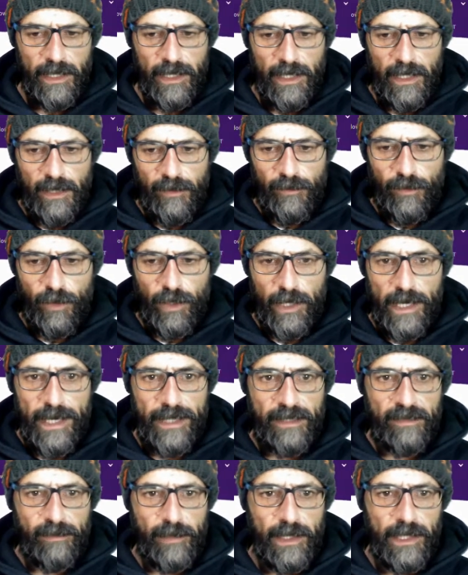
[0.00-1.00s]
for
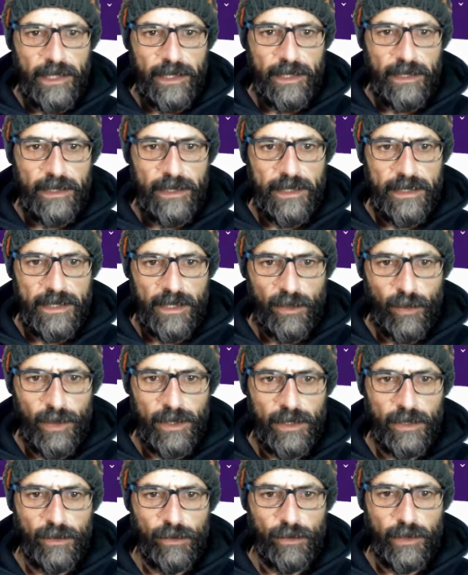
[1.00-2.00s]
8 million. He's a
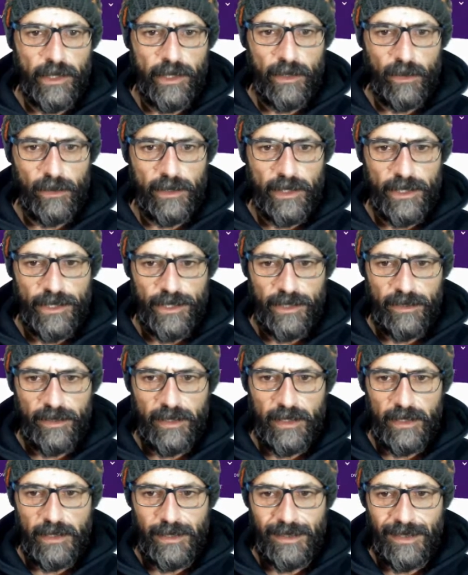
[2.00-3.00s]
22-year-old
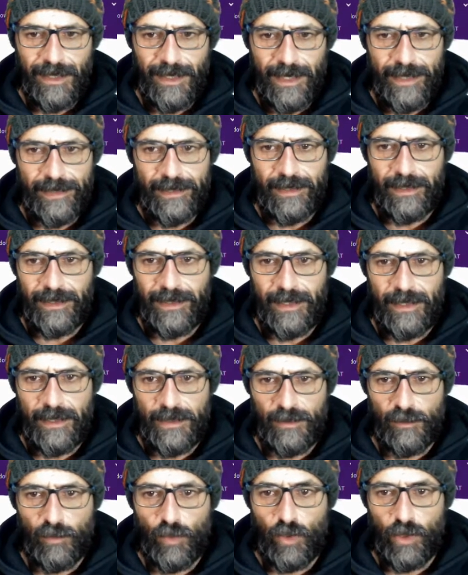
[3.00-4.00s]
Argentinian. I think
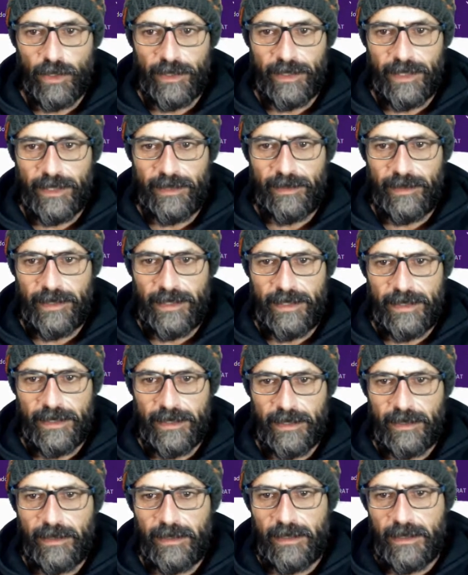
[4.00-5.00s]
he's more than
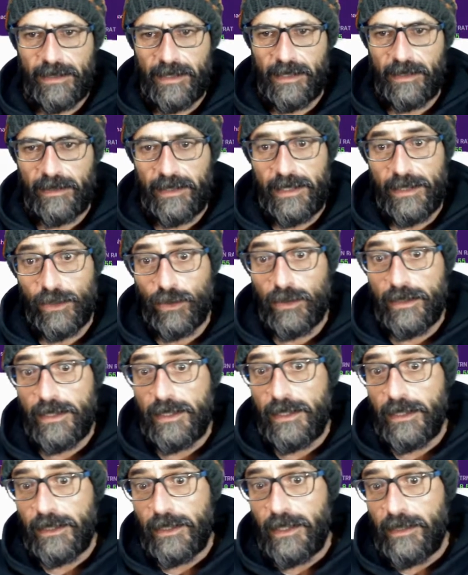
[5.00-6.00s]
decent. He's
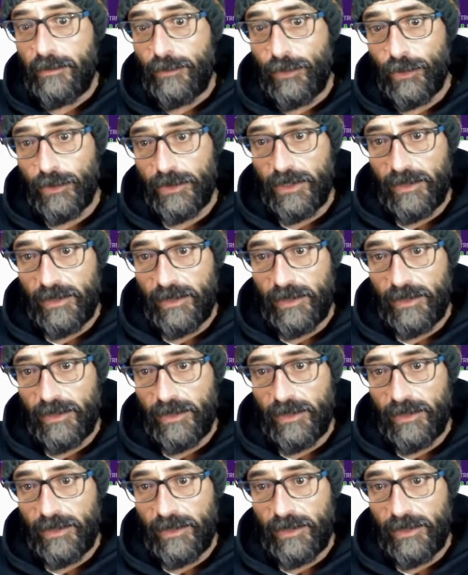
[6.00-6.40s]
considered an important